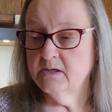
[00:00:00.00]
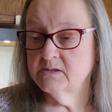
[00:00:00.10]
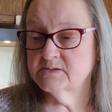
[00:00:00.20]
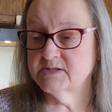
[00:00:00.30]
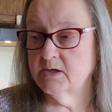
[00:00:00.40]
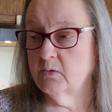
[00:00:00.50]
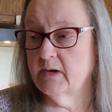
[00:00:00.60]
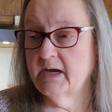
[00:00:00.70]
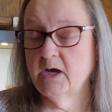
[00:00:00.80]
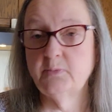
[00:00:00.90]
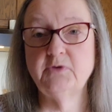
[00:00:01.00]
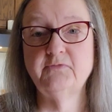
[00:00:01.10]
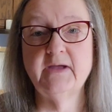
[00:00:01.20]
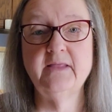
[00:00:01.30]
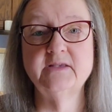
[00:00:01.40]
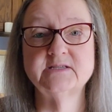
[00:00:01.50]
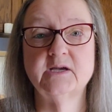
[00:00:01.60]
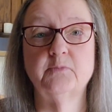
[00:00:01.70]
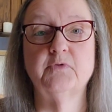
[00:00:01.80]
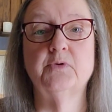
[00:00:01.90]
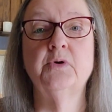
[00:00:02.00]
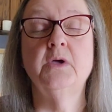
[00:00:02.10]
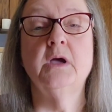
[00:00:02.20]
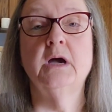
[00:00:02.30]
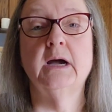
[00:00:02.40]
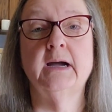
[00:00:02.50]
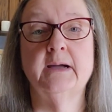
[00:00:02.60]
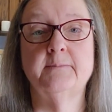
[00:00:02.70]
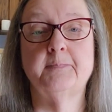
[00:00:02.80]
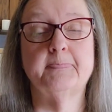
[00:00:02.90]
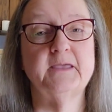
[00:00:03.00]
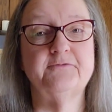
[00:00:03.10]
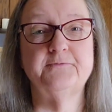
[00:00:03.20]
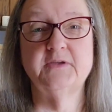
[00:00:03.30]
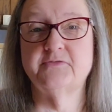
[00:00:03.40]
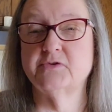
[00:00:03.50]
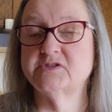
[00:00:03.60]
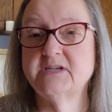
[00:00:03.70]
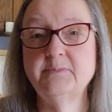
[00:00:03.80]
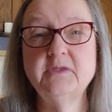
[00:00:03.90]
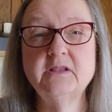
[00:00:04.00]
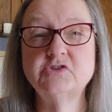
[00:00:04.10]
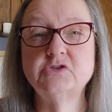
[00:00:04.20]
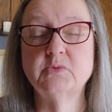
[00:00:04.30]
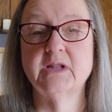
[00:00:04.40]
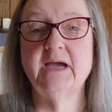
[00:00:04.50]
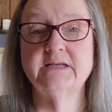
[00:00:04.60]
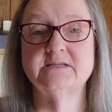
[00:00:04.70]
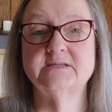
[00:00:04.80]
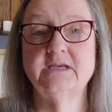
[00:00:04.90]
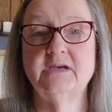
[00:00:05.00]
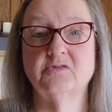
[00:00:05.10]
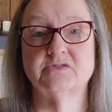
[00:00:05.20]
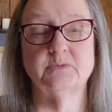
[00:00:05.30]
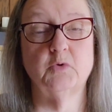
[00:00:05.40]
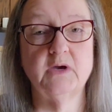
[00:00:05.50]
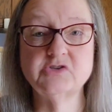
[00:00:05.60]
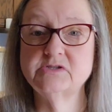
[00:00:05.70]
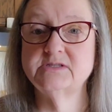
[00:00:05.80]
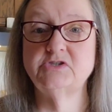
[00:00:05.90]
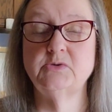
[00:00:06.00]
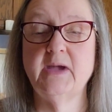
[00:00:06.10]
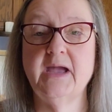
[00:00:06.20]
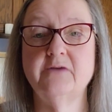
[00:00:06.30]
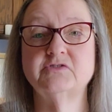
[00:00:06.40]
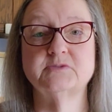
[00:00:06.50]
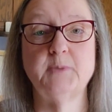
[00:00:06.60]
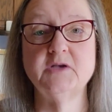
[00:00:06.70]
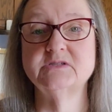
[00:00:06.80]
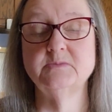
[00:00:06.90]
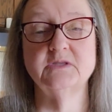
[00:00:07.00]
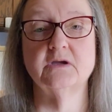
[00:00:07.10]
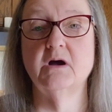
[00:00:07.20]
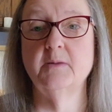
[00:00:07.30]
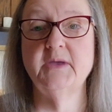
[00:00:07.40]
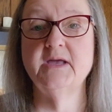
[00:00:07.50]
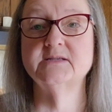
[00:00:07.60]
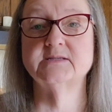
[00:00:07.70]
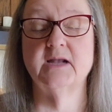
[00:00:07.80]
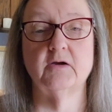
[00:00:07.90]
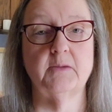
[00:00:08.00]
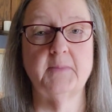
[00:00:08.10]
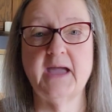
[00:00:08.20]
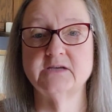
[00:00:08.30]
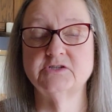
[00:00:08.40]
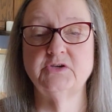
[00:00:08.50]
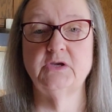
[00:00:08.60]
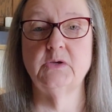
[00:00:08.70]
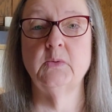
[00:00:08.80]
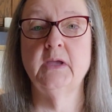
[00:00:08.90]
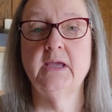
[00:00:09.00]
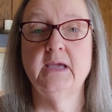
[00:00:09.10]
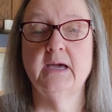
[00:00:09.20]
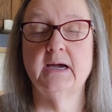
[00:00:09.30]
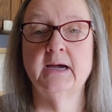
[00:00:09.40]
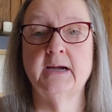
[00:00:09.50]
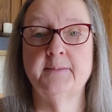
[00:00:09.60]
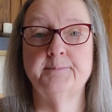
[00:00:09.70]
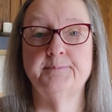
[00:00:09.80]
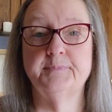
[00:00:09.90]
So I hope you found this helpful. If there's something that you would like to see, or some questions that you have, just post them in the comments and I'll get back to you. And,